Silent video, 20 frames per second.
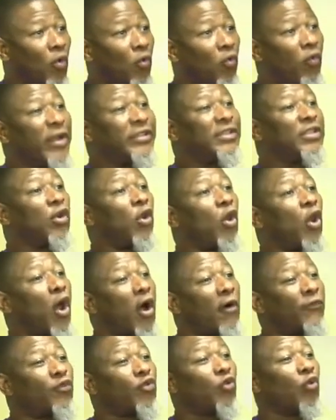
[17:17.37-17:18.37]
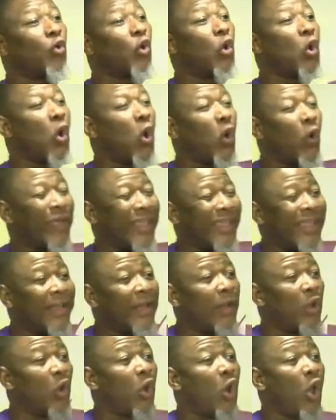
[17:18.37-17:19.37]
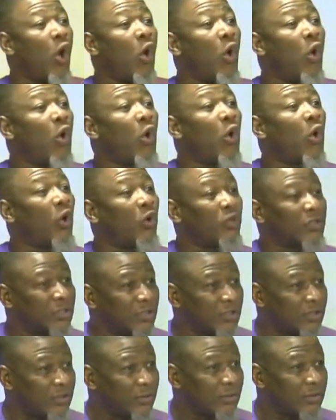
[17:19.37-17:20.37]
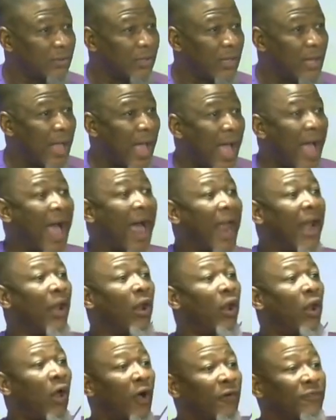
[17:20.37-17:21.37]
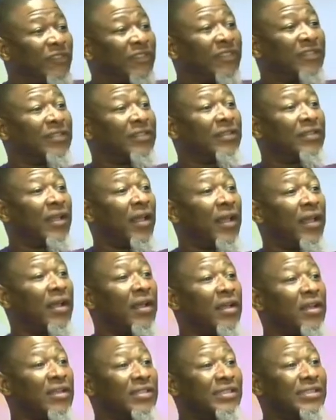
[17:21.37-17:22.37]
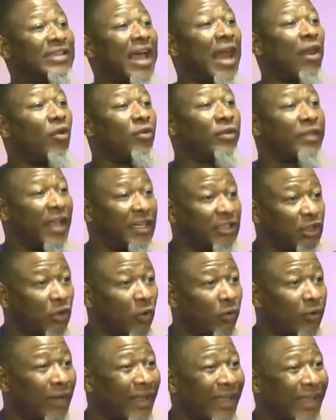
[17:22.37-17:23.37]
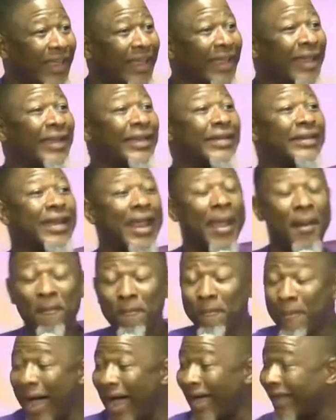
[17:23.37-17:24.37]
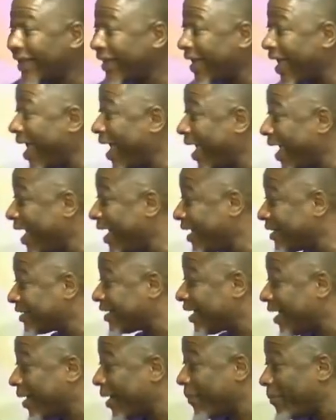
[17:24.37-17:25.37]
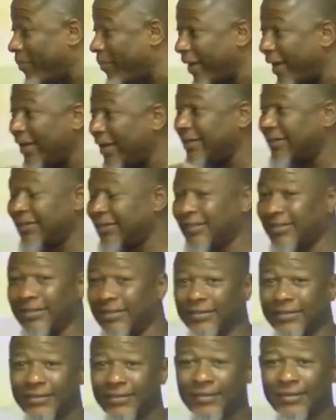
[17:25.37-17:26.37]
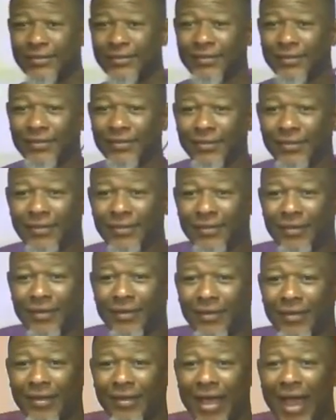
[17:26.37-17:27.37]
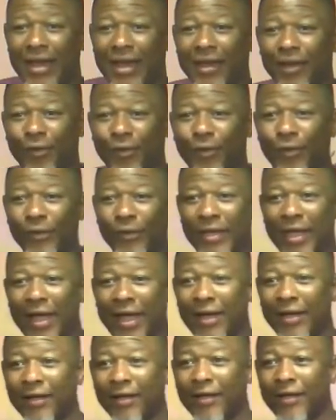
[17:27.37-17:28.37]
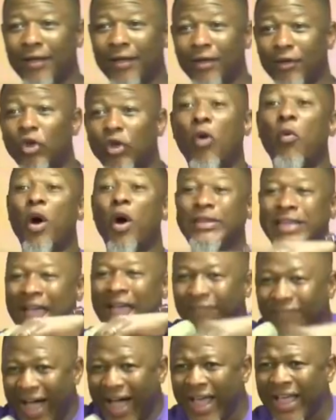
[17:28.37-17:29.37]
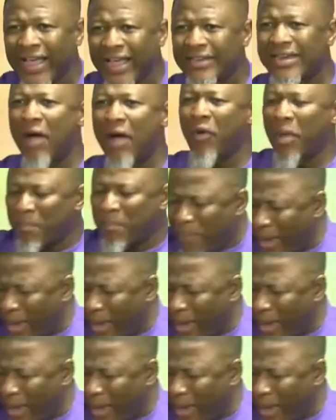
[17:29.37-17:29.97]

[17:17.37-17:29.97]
which love to go in long clothes and loves salutation in the marketplace. Hallelujah. So whatever, they will